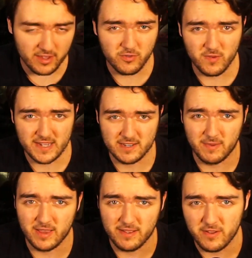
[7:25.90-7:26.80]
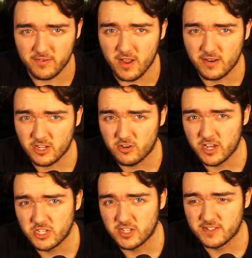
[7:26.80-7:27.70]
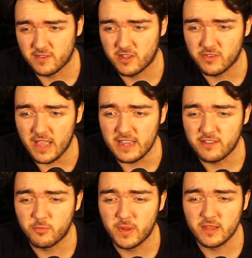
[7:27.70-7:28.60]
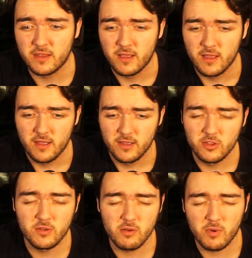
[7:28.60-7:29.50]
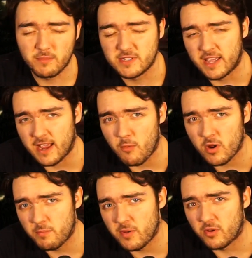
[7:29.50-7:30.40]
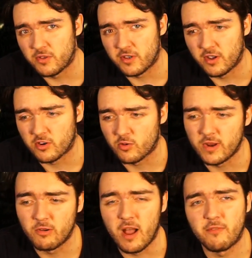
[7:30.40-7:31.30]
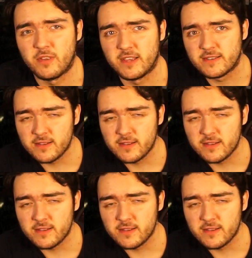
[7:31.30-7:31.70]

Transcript: the rest of my life off of content creation is a little naive, but you get what I'm saying. I want to build a career off of this.